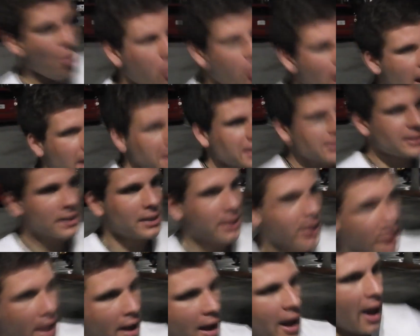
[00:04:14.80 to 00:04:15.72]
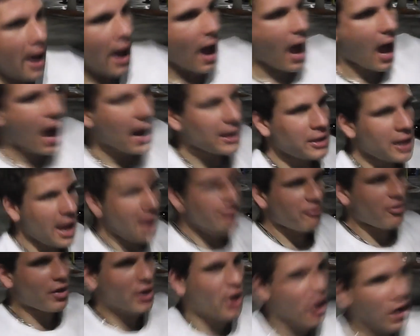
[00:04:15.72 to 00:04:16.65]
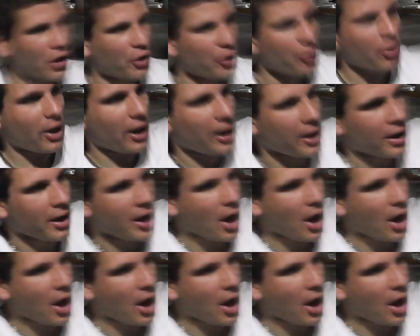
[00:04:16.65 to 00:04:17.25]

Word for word: wait, I never agree,